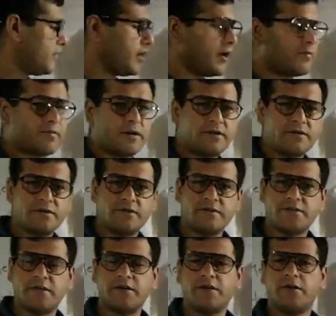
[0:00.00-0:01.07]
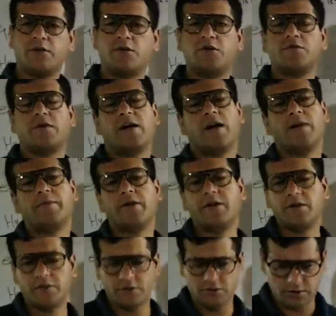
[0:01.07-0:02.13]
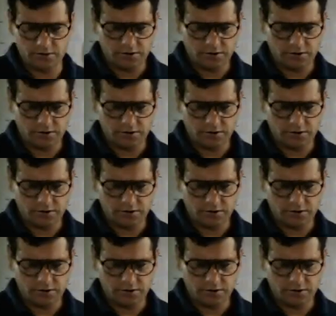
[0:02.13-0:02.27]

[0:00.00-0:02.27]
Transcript: hybrid is an individual. Hybrid is